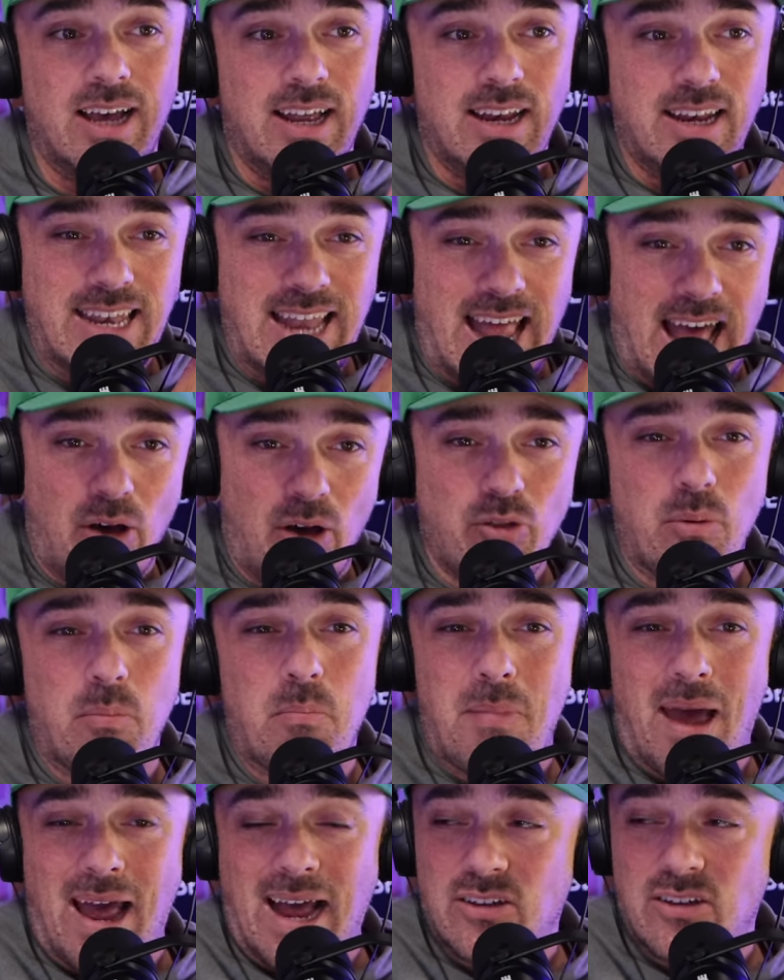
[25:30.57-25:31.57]
Now the
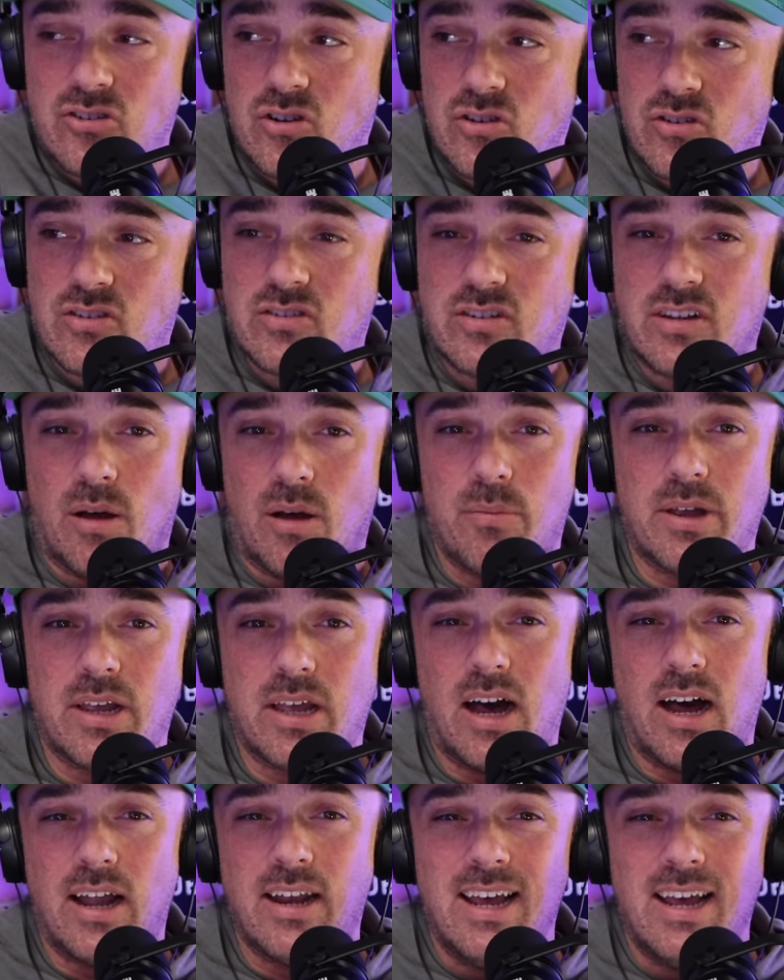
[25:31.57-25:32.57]
Masters is coming
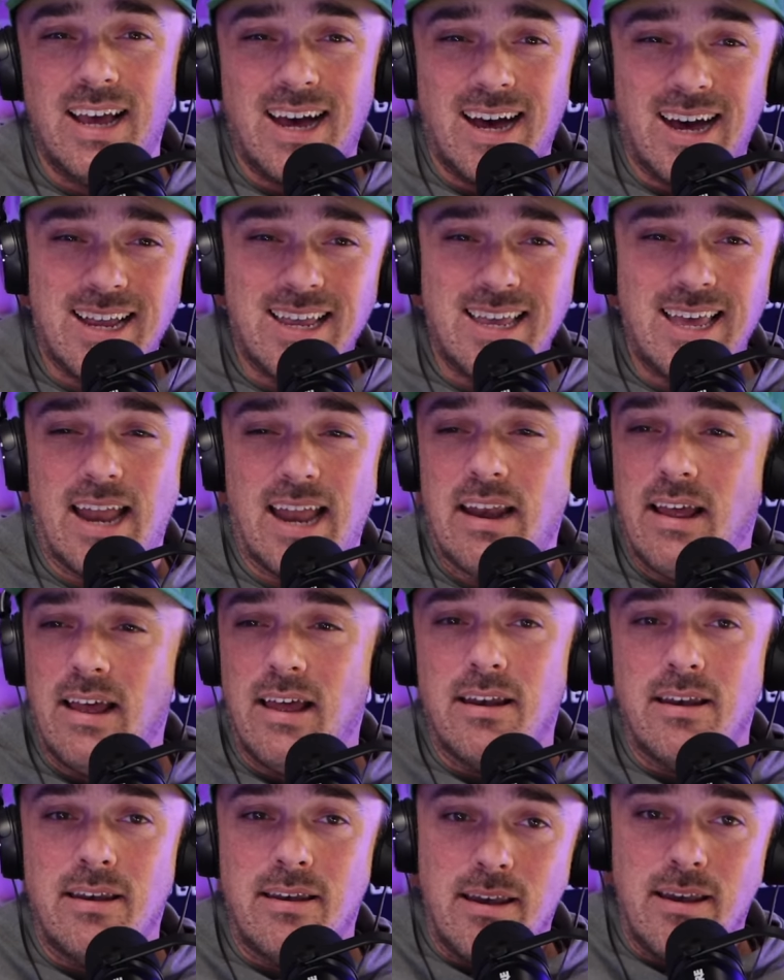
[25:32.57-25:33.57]
on again.
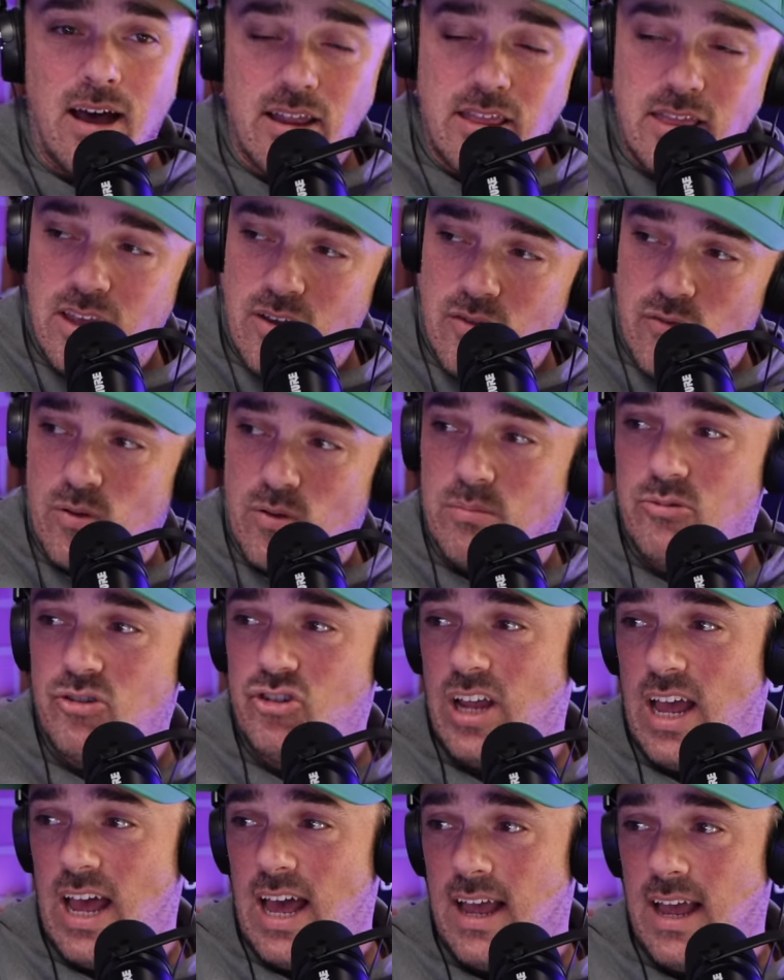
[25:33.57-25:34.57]
Nothing from
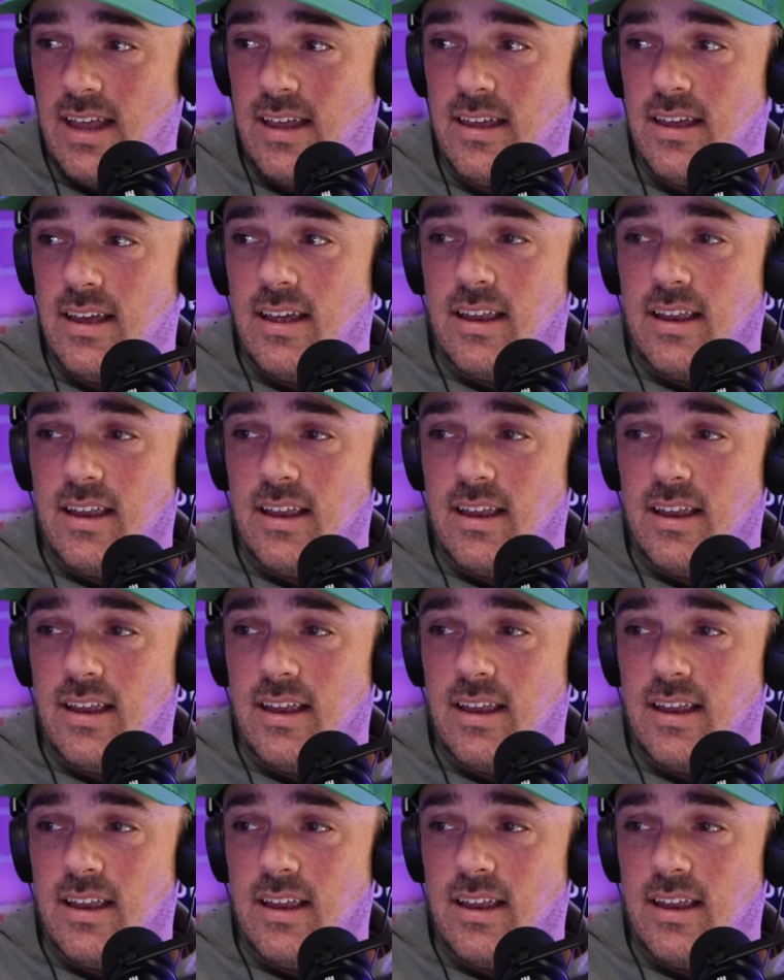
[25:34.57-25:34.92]
Jay.